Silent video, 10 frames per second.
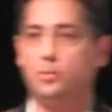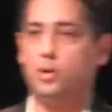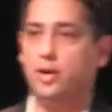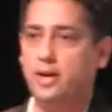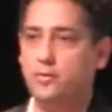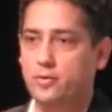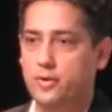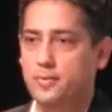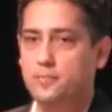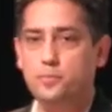morning,
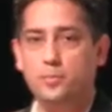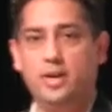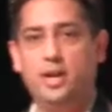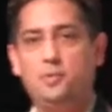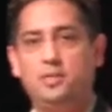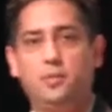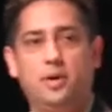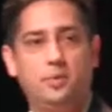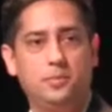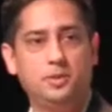everyone. My name is
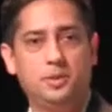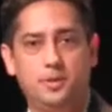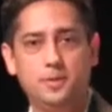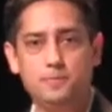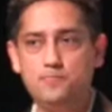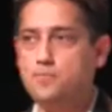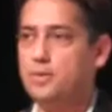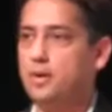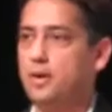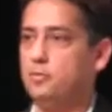Imran Bashir.
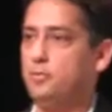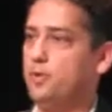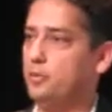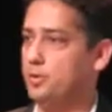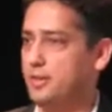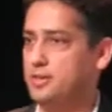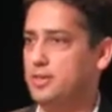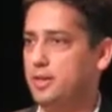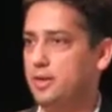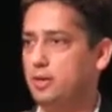I'm the founder and
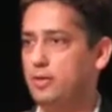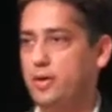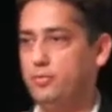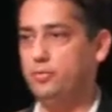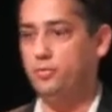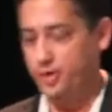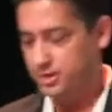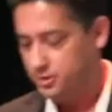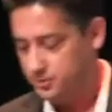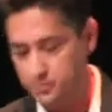CEO of Heaven
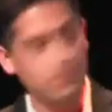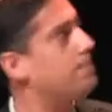Fresh.